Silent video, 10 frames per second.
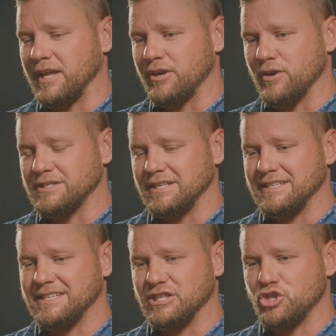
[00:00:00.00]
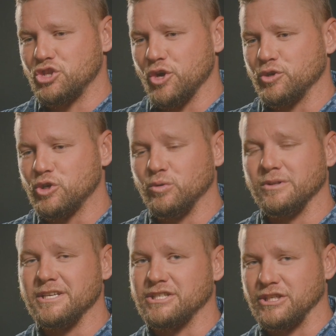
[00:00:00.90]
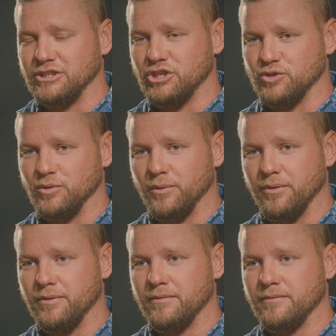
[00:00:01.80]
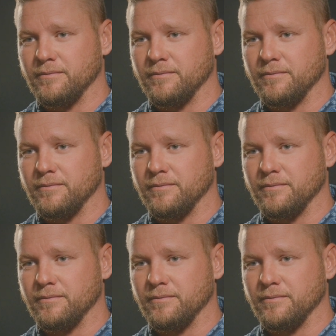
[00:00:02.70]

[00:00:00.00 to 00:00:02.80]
it interesting he says, "those who listen to truth."